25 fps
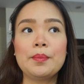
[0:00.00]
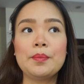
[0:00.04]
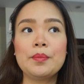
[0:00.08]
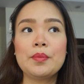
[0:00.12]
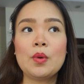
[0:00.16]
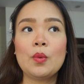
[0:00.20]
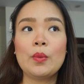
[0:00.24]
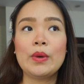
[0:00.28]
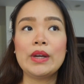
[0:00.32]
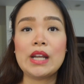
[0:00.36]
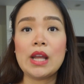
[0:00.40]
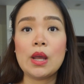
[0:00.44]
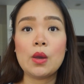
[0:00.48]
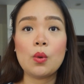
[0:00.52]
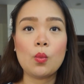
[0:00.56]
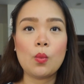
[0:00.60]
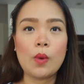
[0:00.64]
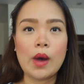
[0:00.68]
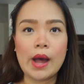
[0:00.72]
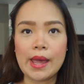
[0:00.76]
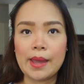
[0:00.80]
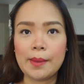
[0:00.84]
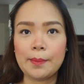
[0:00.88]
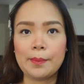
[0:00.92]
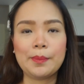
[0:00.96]
when I
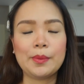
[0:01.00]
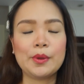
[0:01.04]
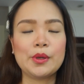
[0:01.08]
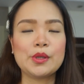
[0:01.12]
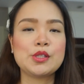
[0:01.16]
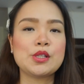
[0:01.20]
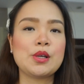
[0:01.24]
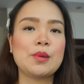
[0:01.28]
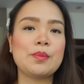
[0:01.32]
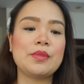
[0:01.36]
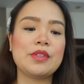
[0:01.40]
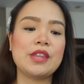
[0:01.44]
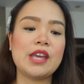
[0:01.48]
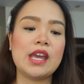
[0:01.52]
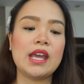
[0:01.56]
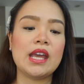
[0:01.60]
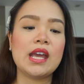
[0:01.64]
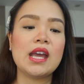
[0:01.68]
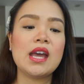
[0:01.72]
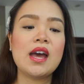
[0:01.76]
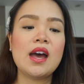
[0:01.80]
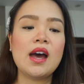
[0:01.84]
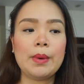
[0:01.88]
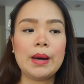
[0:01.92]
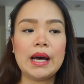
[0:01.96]
wipe or something.
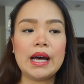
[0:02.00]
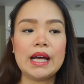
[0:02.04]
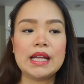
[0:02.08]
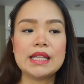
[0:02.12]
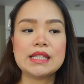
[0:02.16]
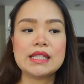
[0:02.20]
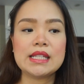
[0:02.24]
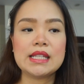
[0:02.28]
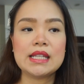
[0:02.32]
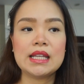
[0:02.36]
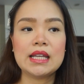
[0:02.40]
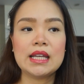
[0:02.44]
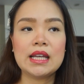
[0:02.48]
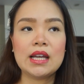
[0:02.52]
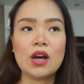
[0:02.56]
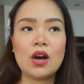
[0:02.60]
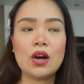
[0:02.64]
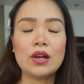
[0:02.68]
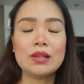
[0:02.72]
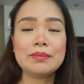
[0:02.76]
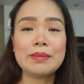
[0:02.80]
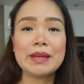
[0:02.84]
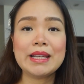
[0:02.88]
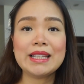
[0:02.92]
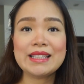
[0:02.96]
But
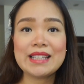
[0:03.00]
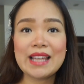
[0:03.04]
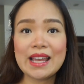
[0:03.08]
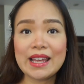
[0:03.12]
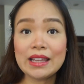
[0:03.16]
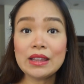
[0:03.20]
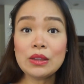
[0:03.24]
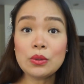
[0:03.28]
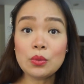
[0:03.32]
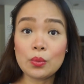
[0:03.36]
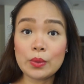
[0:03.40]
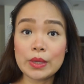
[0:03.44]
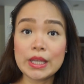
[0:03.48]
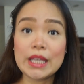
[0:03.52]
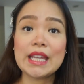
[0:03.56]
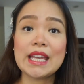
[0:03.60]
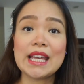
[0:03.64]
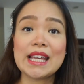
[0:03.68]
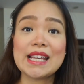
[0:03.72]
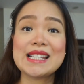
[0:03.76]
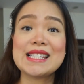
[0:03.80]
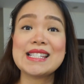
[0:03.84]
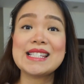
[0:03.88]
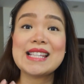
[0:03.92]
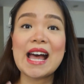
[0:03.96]
on my 10th week
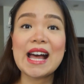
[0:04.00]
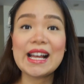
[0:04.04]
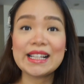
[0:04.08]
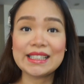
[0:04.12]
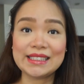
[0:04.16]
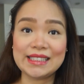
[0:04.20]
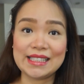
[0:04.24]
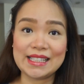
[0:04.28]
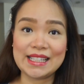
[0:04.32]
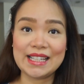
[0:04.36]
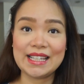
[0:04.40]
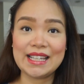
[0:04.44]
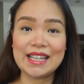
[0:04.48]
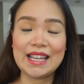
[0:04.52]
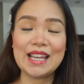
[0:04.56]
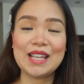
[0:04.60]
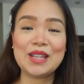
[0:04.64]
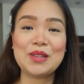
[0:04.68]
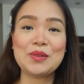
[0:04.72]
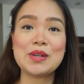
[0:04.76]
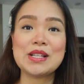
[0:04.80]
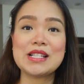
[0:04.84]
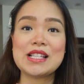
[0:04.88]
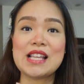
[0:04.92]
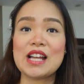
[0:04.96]
exactly, it
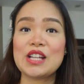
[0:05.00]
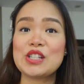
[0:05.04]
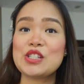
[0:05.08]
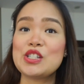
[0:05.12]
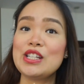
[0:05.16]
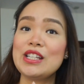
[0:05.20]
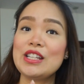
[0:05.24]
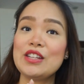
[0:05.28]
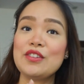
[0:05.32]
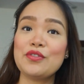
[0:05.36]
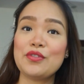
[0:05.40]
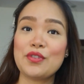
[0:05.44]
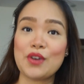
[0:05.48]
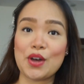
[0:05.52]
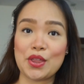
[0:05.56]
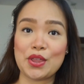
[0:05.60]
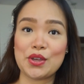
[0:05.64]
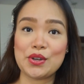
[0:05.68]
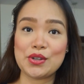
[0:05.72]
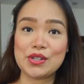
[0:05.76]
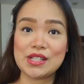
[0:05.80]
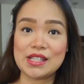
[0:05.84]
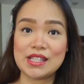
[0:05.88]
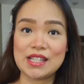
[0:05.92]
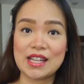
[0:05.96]
was actually
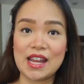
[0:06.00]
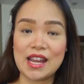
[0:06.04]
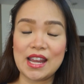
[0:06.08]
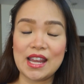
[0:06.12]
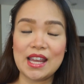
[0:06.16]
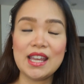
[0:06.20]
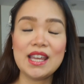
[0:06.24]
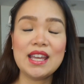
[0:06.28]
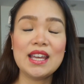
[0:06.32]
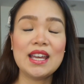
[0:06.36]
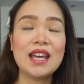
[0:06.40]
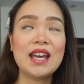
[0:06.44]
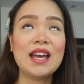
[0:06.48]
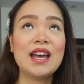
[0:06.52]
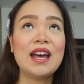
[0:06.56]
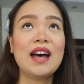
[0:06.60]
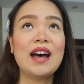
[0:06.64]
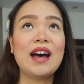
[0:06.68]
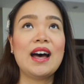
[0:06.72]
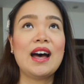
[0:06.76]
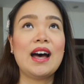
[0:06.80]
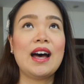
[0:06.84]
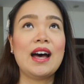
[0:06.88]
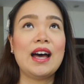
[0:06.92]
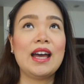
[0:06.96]
Father's Day.
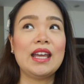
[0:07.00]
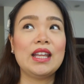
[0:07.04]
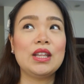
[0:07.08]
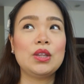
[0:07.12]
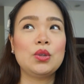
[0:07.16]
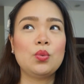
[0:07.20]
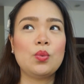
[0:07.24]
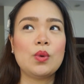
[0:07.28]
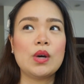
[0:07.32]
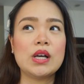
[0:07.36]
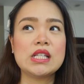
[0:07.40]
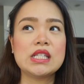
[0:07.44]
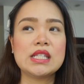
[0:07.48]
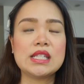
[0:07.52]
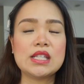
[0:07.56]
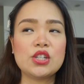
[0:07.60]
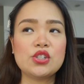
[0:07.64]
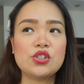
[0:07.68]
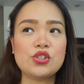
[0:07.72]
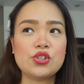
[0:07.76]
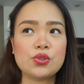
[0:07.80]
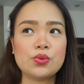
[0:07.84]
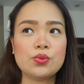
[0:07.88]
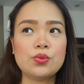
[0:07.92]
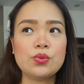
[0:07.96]
It was
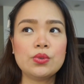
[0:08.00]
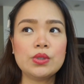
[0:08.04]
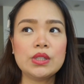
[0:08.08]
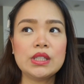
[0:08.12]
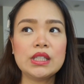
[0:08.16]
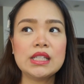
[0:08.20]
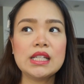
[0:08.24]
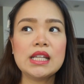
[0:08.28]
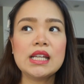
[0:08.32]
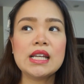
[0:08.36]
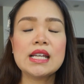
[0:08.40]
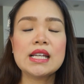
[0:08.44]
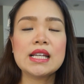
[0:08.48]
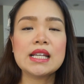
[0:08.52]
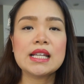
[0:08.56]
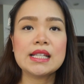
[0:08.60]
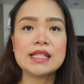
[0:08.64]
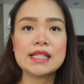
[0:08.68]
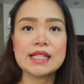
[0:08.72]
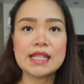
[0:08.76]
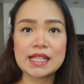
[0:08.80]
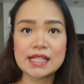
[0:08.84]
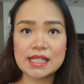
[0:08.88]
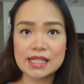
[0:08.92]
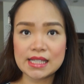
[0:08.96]
June
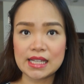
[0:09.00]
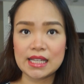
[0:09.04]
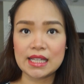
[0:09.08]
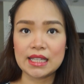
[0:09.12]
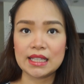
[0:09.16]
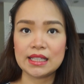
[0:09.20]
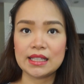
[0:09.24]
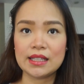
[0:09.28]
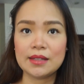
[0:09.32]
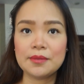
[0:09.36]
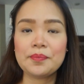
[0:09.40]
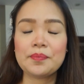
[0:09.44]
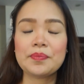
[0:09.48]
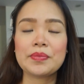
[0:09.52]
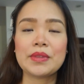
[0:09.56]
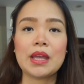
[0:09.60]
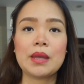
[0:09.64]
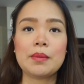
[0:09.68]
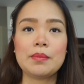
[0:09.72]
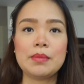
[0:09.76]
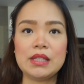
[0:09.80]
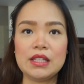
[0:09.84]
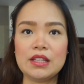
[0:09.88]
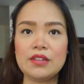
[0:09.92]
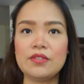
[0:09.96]
16,
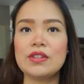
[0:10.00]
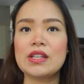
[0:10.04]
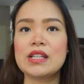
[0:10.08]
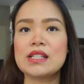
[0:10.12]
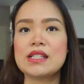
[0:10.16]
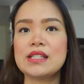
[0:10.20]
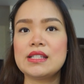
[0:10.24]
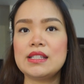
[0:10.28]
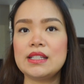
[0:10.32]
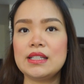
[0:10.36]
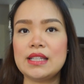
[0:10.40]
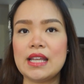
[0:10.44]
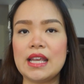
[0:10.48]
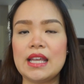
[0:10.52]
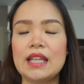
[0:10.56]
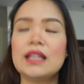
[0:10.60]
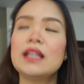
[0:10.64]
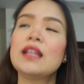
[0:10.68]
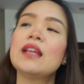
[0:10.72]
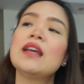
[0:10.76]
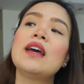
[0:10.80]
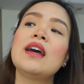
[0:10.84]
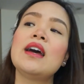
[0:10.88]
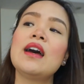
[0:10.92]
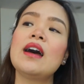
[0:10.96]
I believe that's the date.
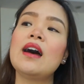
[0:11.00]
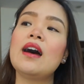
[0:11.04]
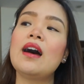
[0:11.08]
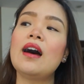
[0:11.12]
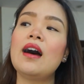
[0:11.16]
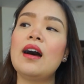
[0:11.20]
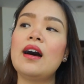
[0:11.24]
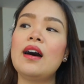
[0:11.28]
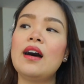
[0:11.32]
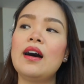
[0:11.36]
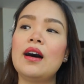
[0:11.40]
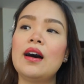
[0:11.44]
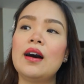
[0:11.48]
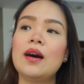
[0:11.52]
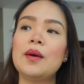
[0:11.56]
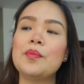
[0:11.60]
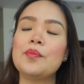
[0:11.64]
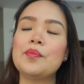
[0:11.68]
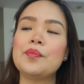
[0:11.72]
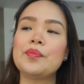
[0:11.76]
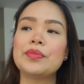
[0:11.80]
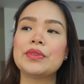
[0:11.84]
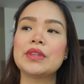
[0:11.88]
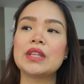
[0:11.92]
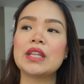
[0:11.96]

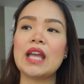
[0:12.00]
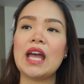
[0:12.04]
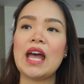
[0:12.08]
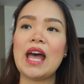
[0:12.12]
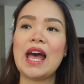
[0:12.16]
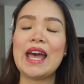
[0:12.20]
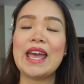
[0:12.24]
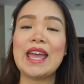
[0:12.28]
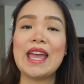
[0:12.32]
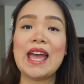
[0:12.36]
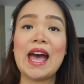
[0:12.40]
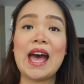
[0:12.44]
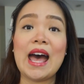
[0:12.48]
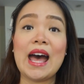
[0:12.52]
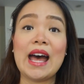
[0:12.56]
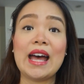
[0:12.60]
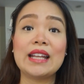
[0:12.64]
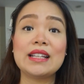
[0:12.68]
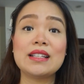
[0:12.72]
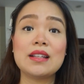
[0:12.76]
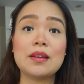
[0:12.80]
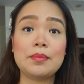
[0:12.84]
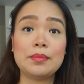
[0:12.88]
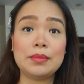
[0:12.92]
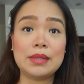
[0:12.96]
I
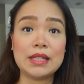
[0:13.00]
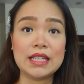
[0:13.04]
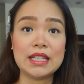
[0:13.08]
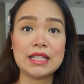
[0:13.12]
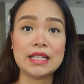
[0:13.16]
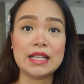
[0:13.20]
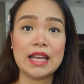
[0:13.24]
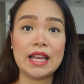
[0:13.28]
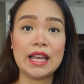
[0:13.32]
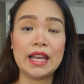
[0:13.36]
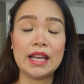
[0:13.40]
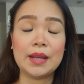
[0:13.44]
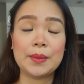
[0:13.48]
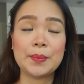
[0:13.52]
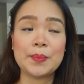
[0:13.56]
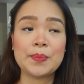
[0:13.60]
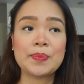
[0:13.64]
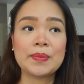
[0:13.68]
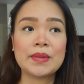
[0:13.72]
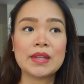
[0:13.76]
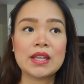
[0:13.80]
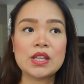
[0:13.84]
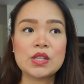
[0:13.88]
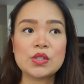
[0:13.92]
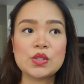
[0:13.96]
had bleeding.
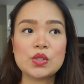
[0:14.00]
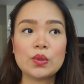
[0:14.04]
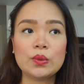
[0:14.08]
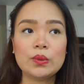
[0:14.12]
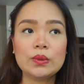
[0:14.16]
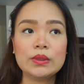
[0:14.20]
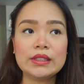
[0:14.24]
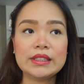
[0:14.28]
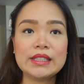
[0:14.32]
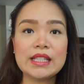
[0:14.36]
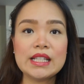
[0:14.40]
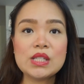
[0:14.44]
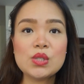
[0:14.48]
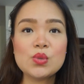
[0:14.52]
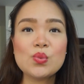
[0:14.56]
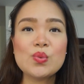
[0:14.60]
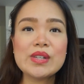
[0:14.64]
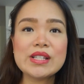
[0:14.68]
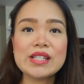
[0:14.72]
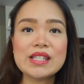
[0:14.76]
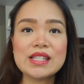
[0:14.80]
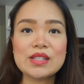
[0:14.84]
So this was